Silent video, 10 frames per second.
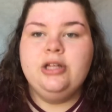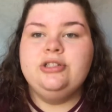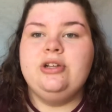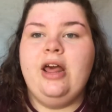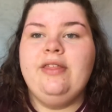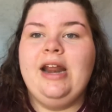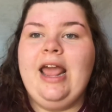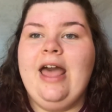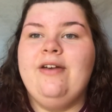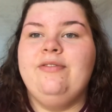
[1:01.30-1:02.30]
So now that I
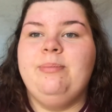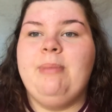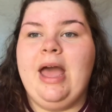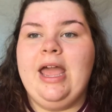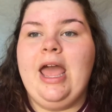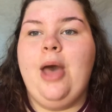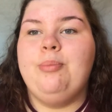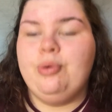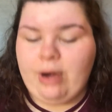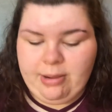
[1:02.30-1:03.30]
have my
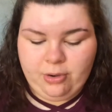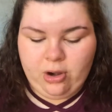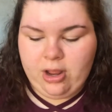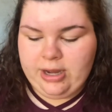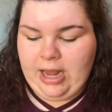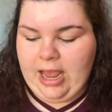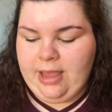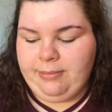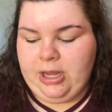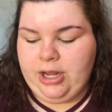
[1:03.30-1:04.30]
primer on,
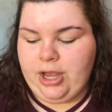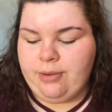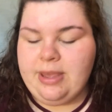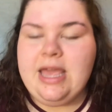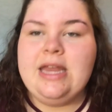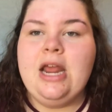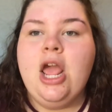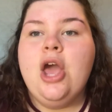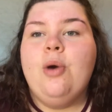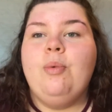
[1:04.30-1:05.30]
I'm gonna go in
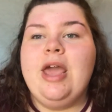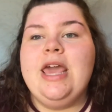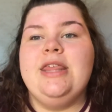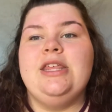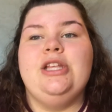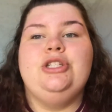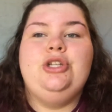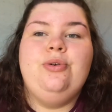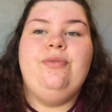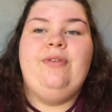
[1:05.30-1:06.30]
with
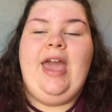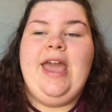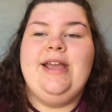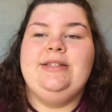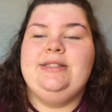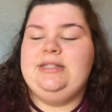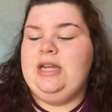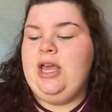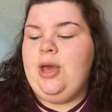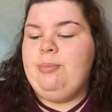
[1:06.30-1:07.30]
Too Faced
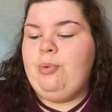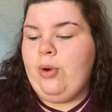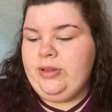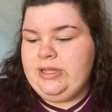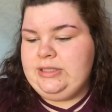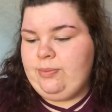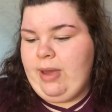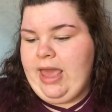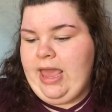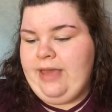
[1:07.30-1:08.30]
Born This
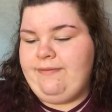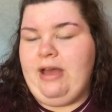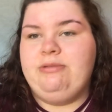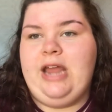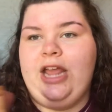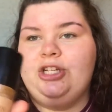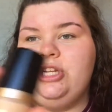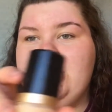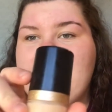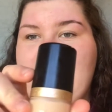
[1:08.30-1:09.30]
Way
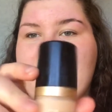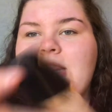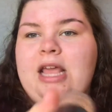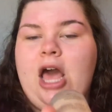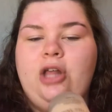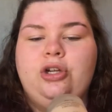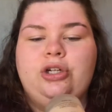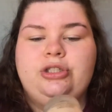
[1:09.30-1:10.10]
foundation in the color